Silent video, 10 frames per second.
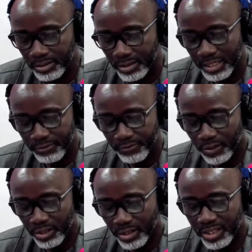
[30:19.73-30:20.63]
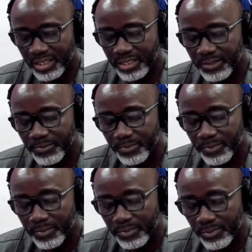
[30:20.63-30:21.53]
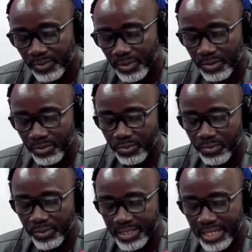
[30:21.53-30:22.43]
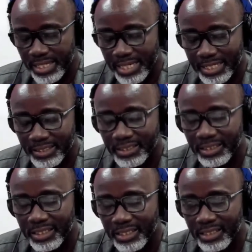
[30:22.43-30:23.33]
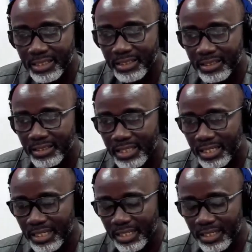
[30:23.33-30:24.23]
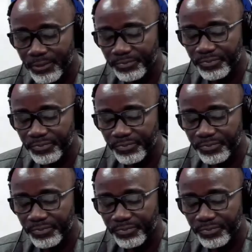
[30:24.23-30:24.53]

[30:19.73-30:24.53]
Then fourthly, we say that the